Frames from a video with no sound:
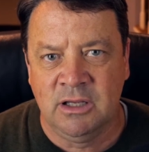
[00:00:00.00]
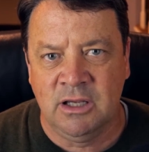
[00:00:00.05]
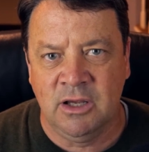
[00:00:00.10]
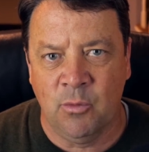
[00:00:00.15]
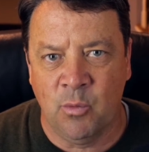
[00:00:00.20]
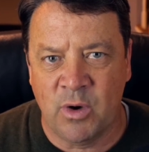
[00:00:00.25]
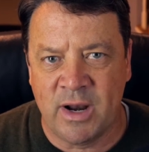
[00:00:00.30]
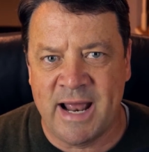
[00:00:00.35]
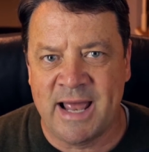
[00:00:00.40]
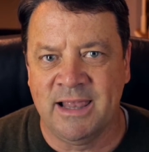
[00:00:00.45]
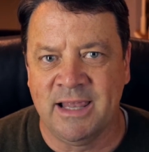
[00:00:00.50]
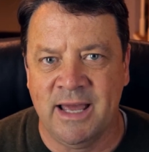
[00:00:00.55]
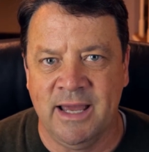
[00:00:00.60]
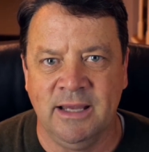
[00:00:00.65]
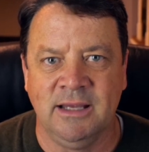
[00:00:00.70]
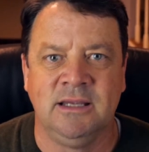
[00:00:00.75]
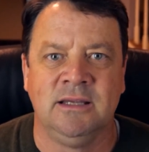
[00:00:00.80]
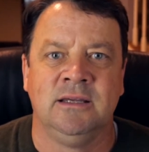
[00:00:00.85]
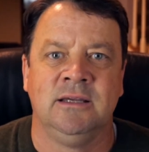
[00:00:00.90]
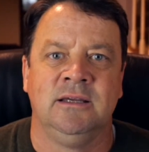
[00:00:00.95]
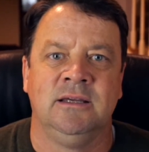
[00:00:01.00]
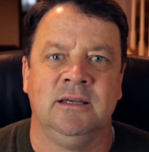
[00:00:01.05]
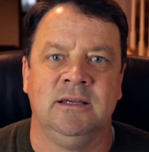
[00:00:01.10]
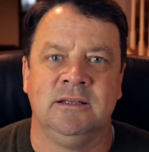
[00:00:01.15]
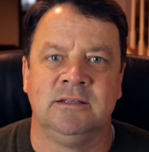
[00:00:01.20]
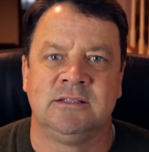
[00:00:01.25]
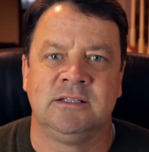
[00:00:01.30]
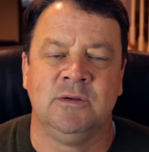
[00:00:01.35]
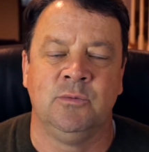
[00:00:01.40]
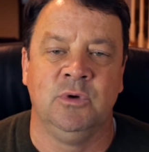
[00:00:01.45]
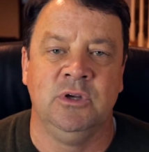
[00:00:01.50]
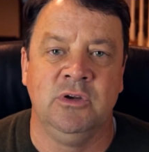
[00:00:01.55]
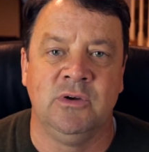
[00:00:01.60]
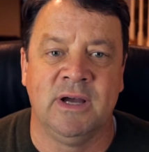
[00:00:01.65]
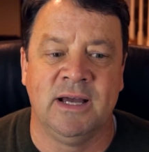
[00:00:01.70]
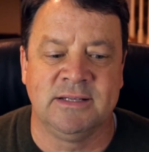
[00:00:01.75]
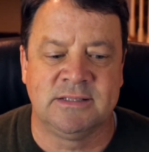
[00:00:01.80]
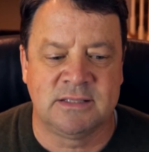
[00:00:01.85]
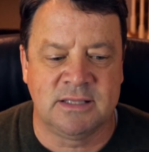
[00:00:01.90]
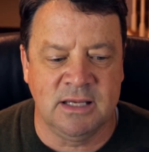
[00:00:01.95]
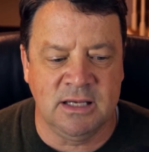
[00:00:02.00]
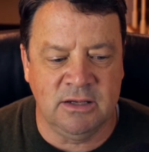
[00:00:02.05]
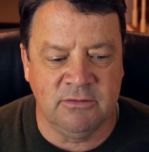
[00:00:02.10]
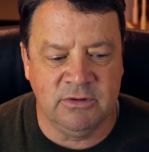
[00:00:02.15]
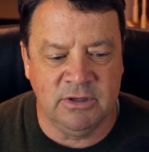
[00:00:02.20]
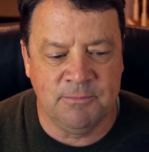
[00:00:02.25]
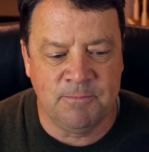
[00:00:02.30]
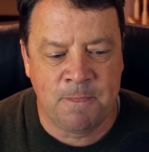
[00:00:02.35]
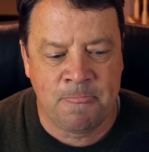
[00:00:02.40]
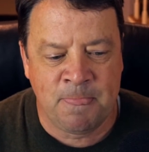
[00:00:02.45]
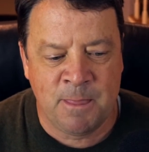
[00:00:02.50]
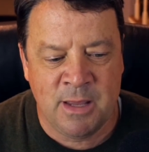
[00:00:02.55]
and what I like and see what you guys think of it.